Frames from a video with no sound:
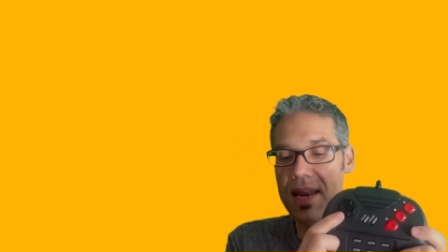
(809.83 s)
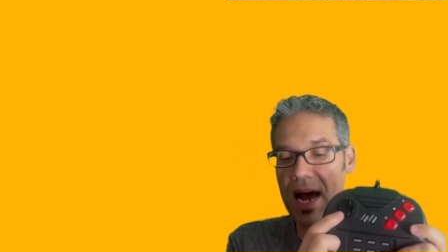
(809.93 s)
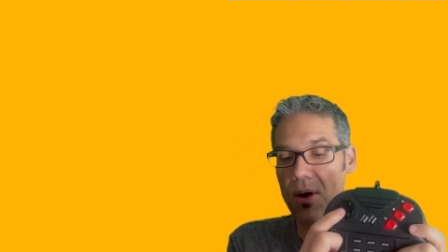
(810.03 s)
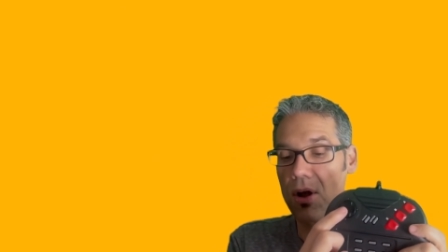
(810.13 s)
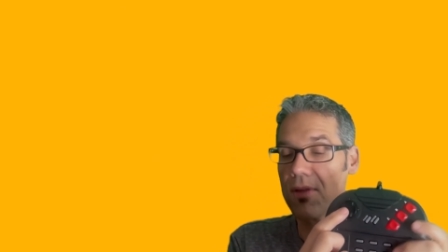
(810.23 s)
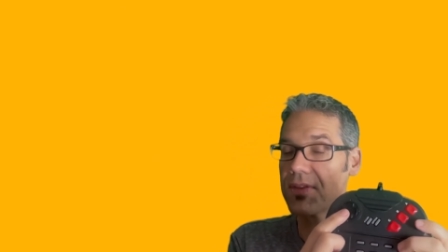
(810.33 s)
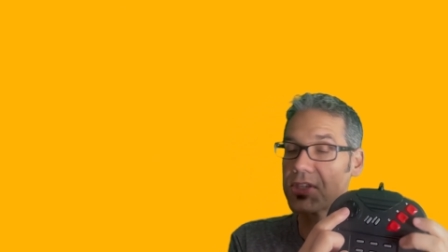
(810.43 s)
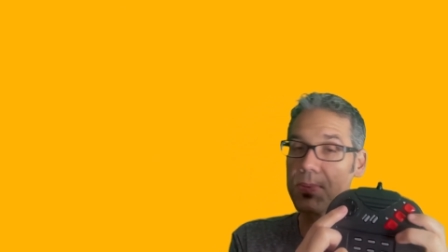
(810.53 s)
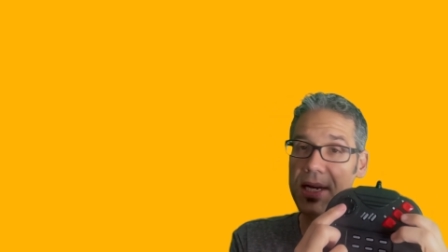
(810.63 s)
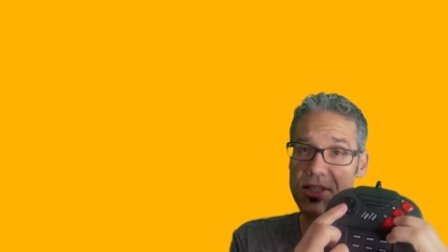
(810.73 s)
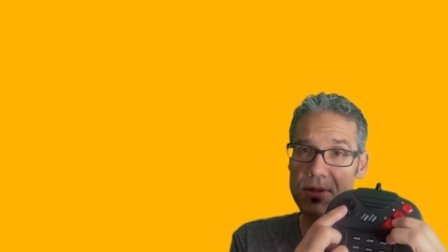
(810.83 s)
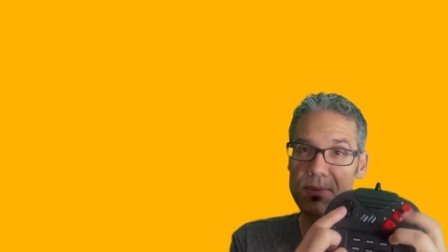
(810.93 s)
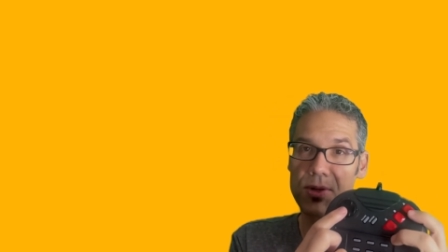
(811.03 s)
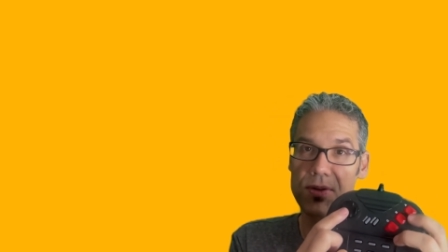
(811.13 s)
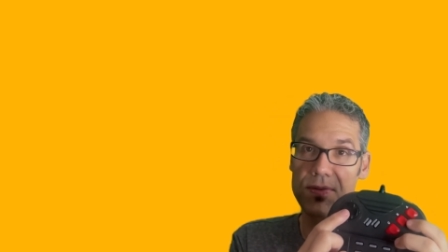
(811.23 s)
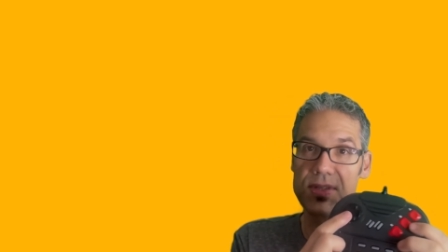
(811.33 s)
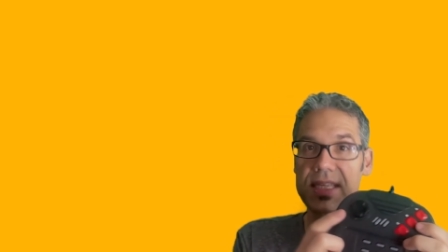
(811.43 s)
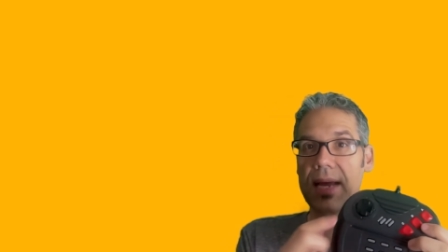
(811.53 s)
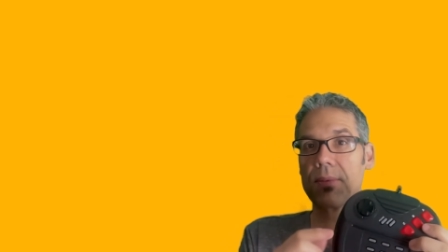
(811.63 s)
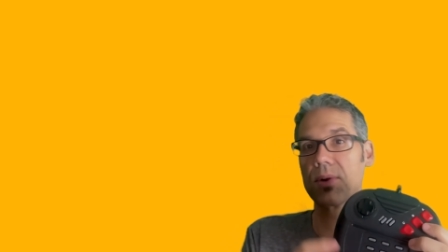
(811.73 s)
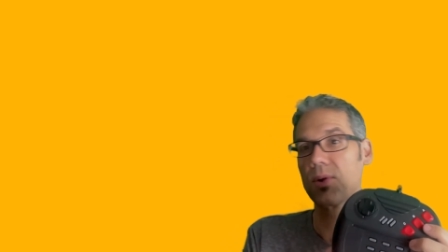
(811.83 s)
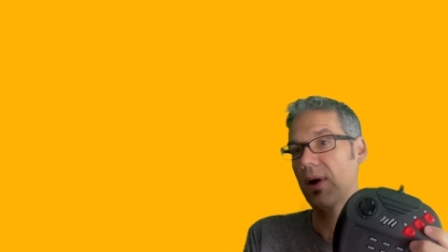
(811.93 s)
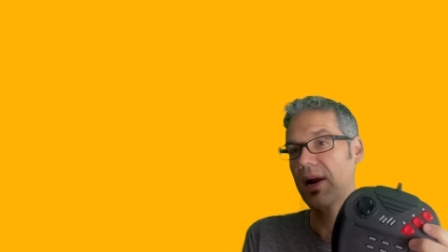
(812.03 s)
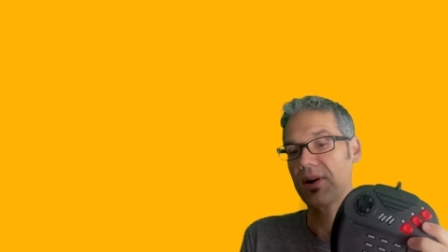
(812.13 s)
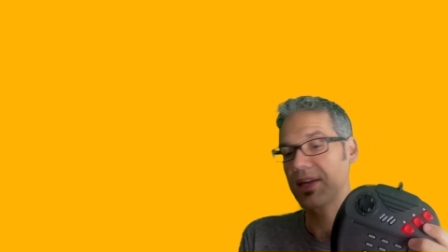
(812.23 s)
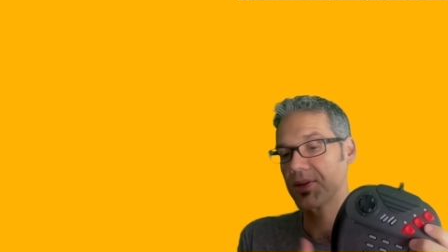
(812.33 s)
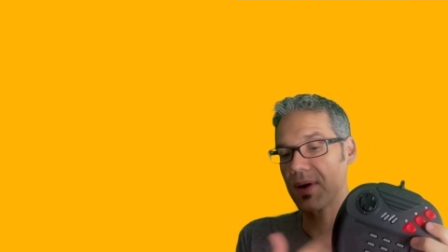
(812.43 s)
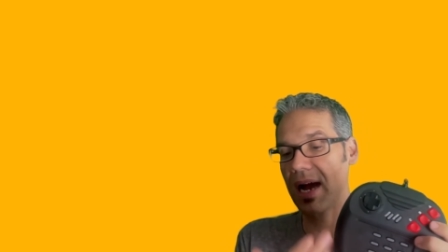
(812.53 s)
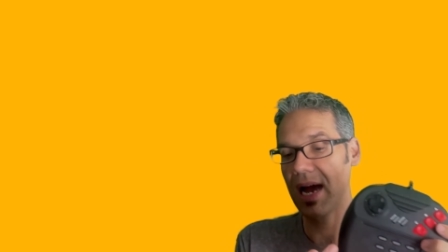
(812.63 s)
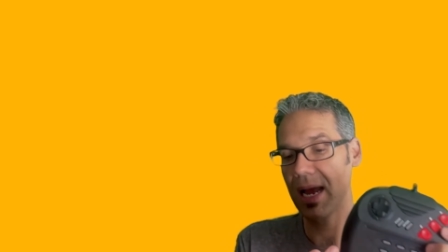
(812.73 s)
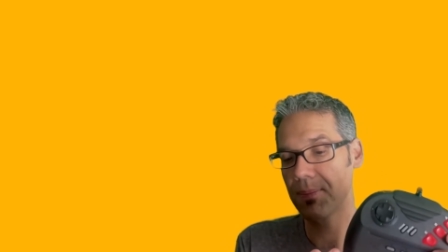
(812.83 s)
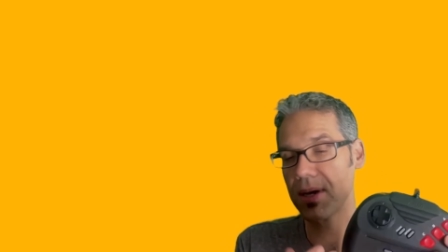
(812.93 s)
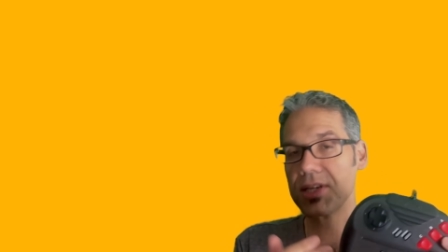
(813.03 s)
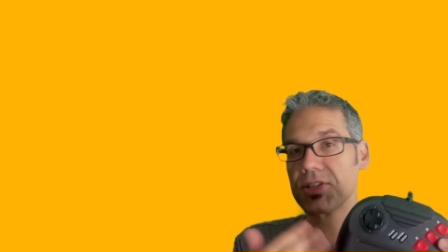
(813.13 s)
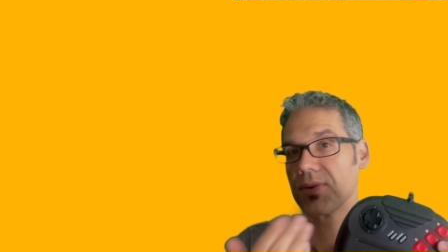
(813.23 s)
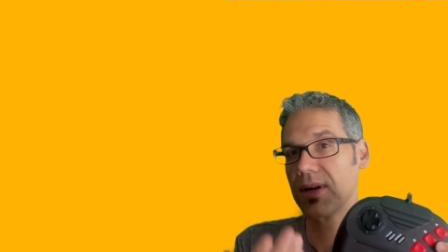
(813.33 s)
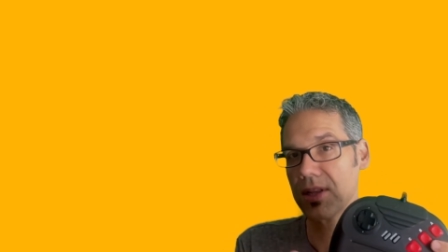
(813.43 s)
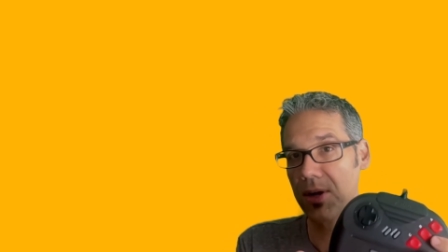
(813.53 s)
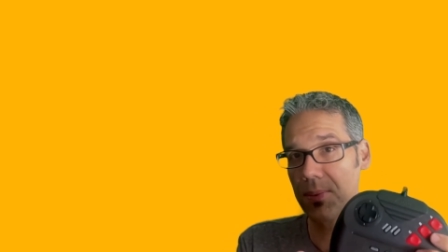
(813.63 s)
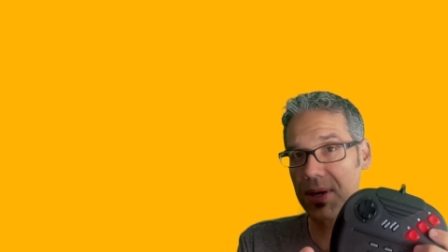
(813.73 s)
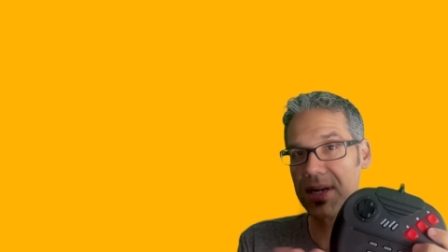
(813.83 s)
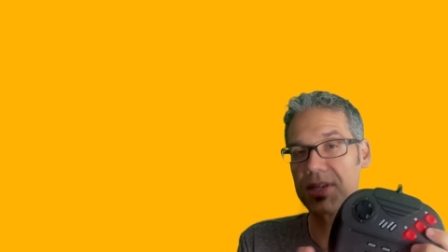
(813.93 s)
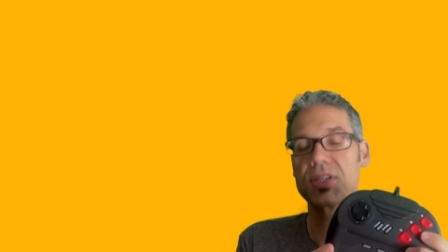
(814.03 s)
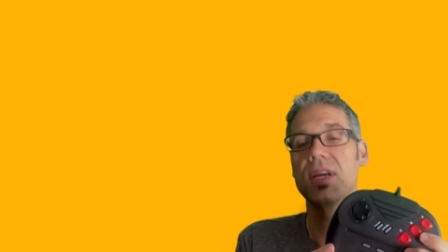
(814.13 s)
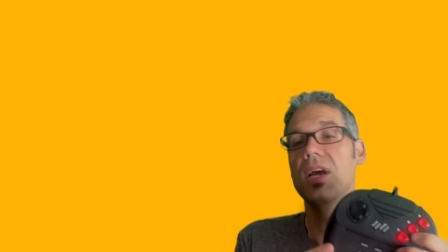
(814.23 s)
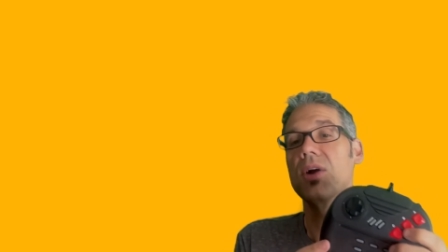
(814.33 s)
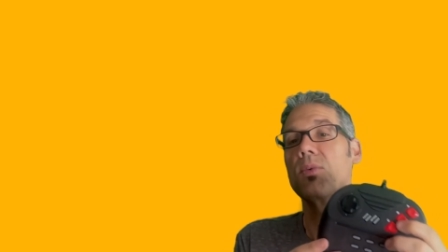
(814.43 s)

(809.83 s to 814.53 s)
Now, all the special moves that require either a high punch or a low punch